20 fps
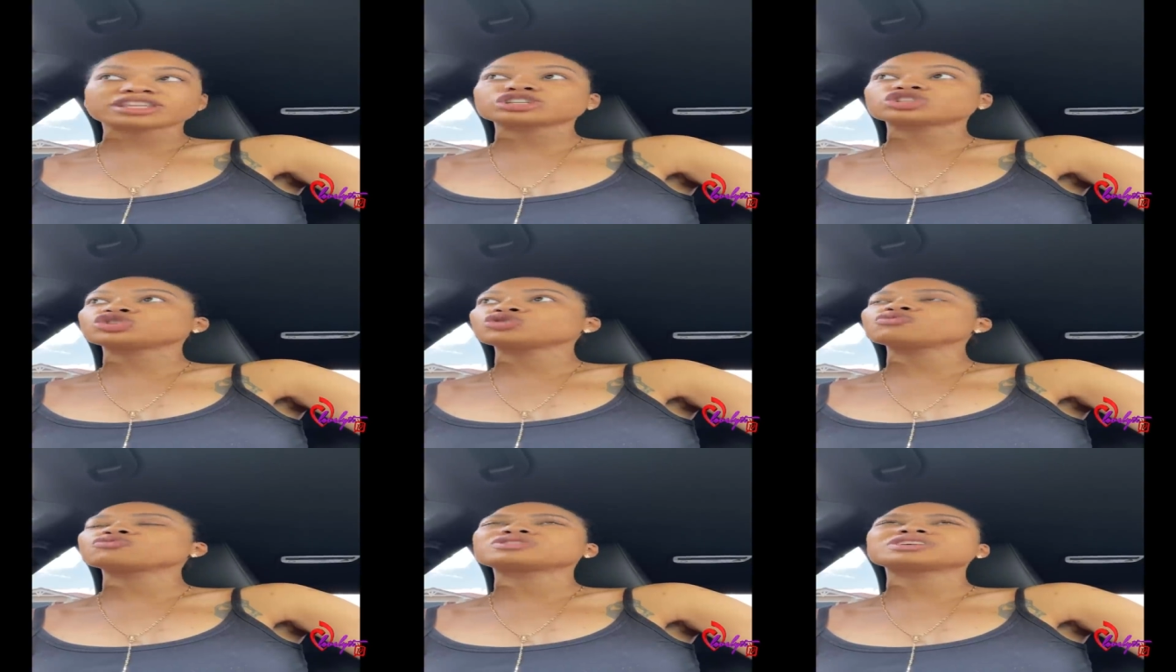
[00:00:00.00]

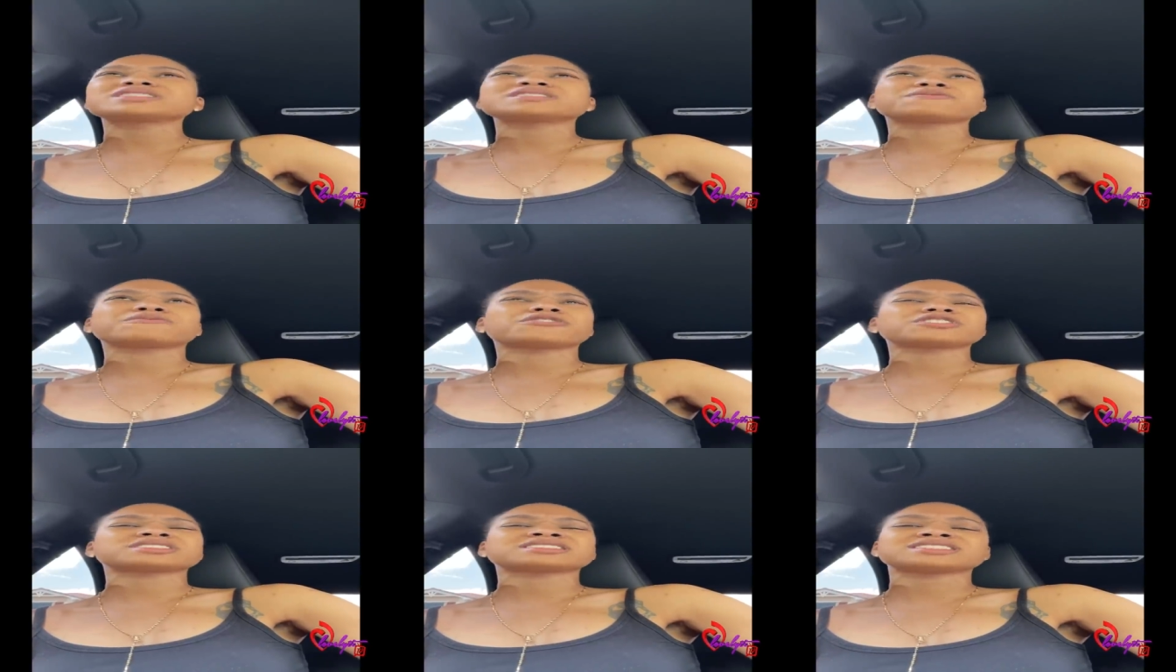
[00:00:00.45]
that you,
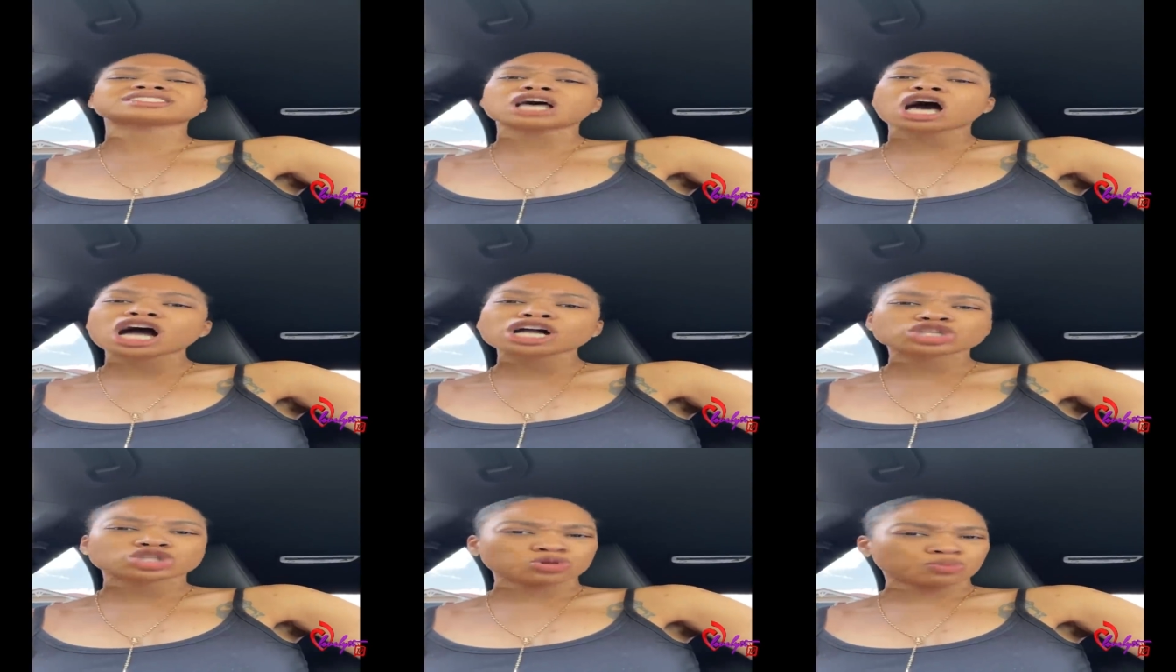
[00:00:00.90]
this
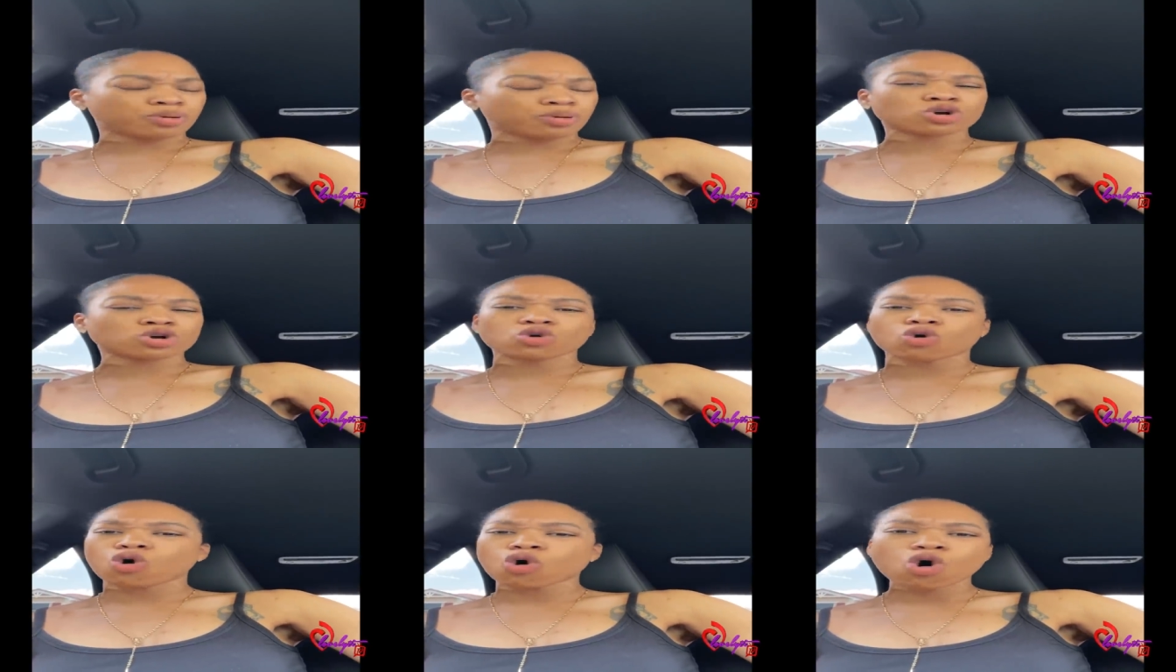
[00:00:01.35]
facade you
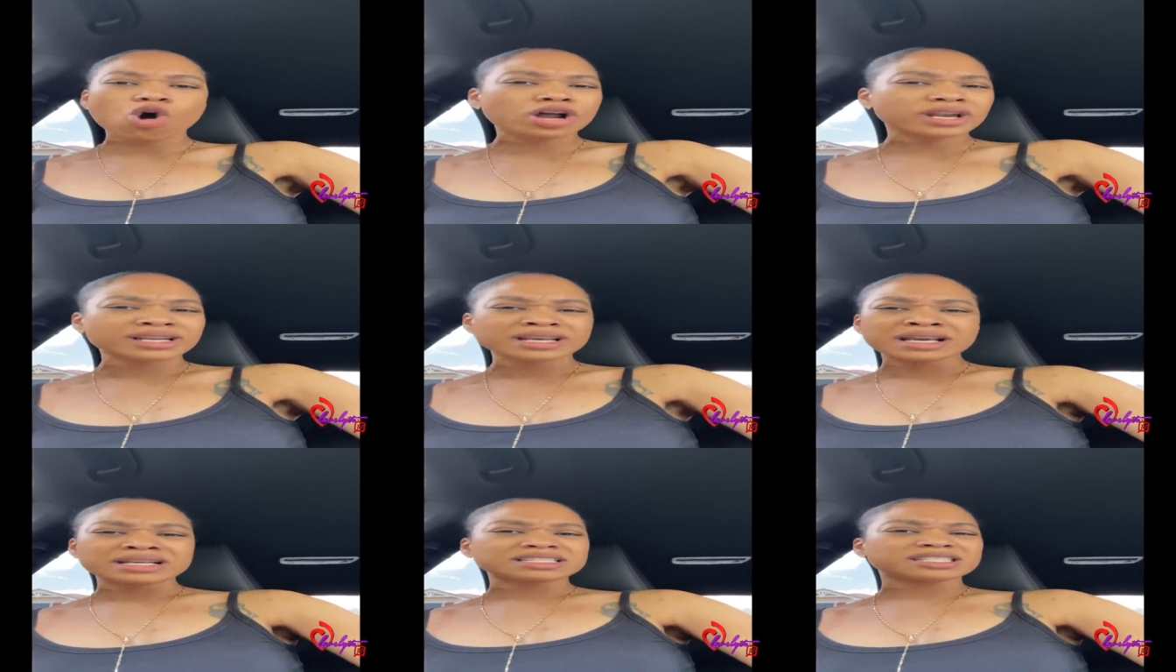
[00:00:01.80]
put
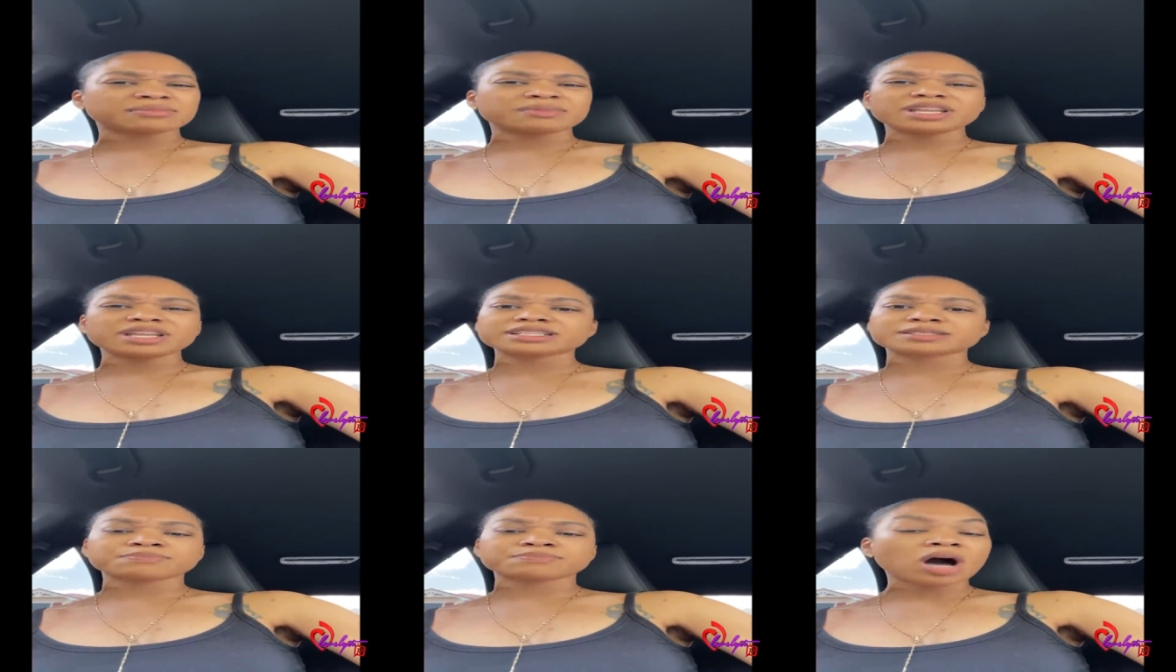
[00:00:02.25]
on to
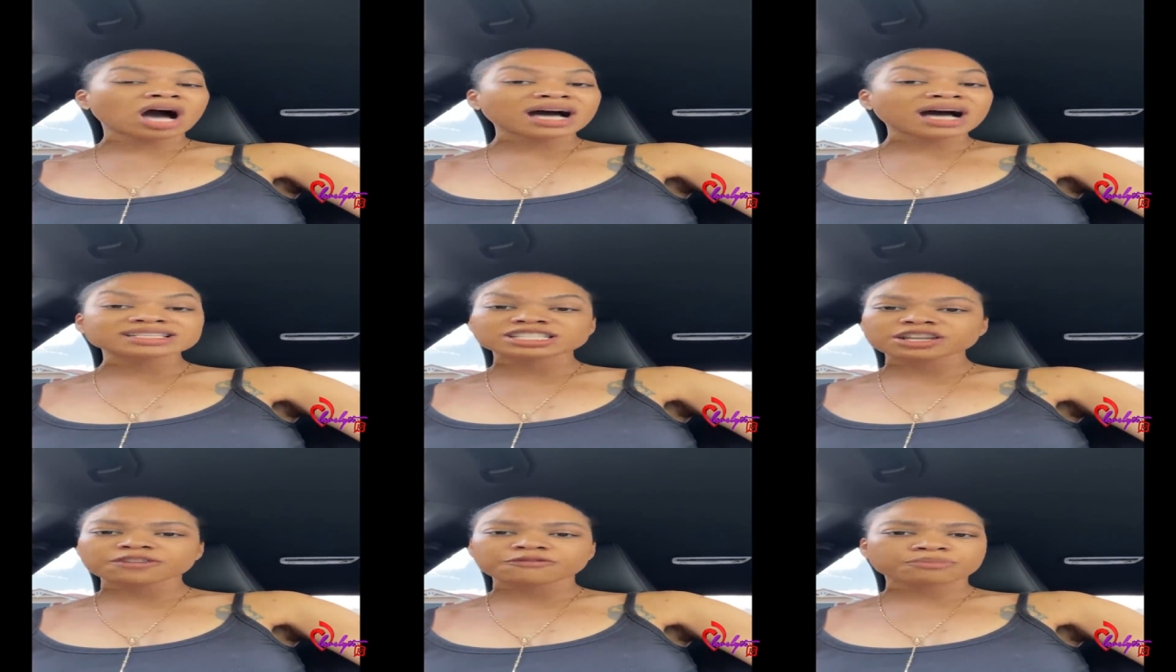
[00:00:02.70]
be this
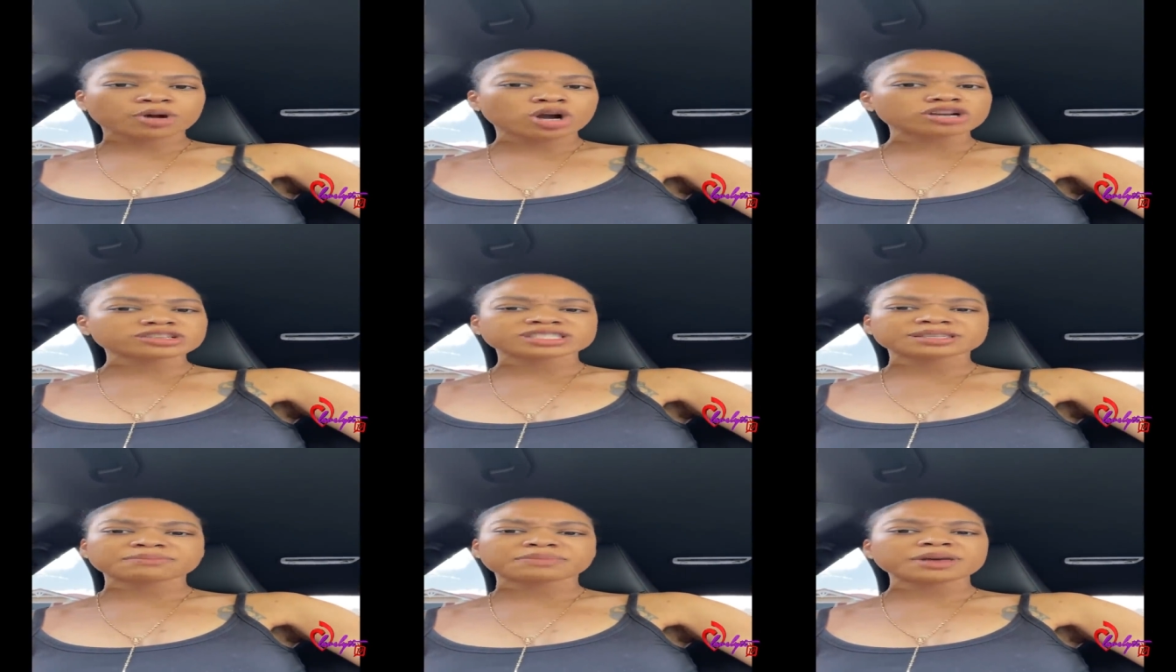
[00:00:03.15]
positive
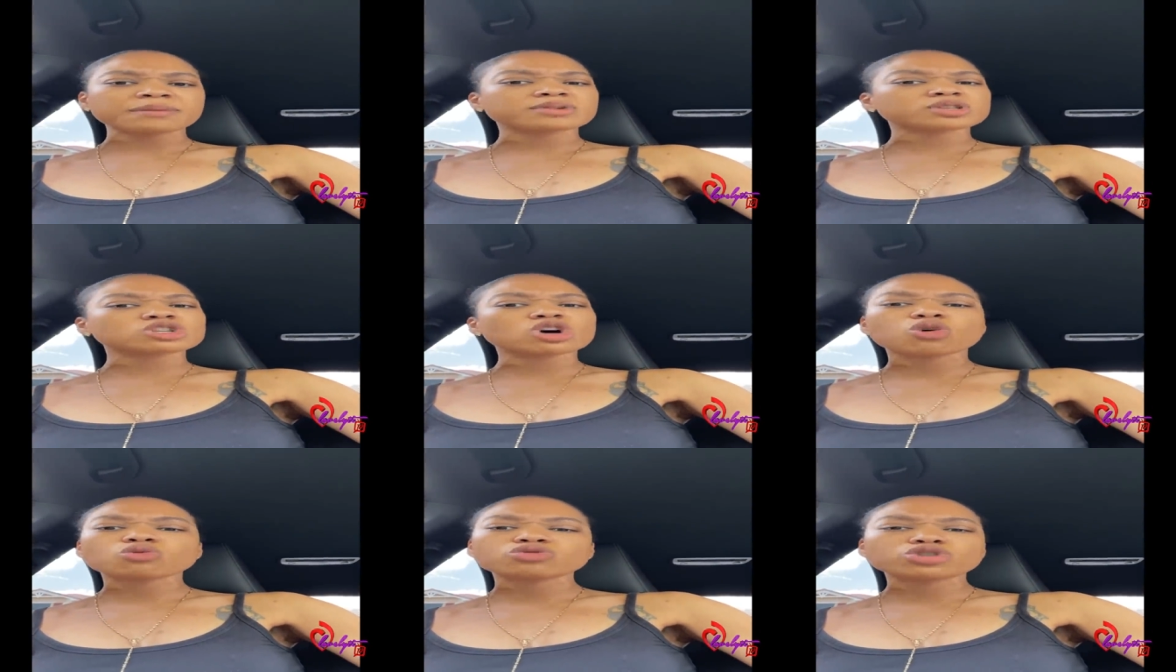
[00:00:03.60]
person.
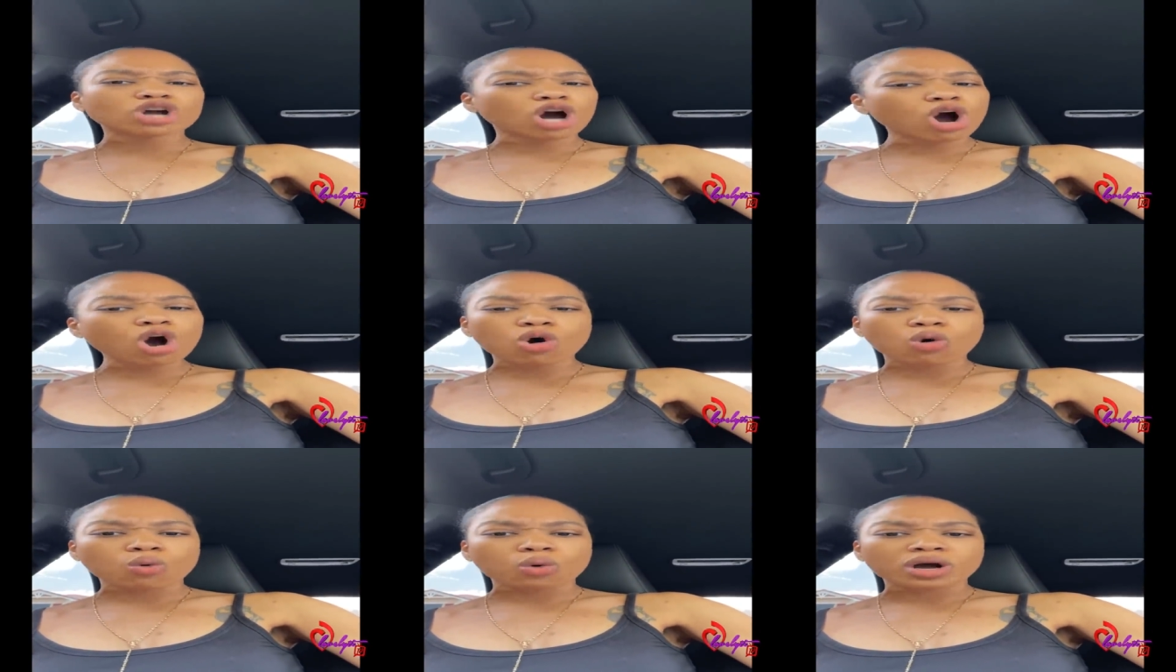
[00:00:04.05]
People don't
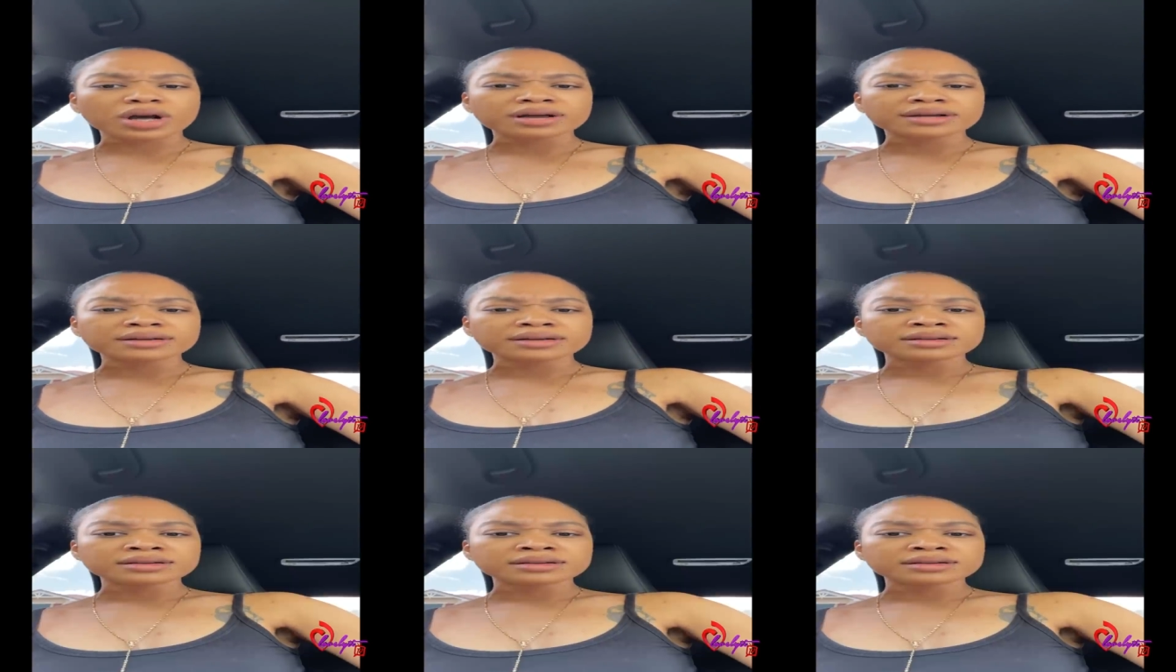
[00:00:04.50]
know.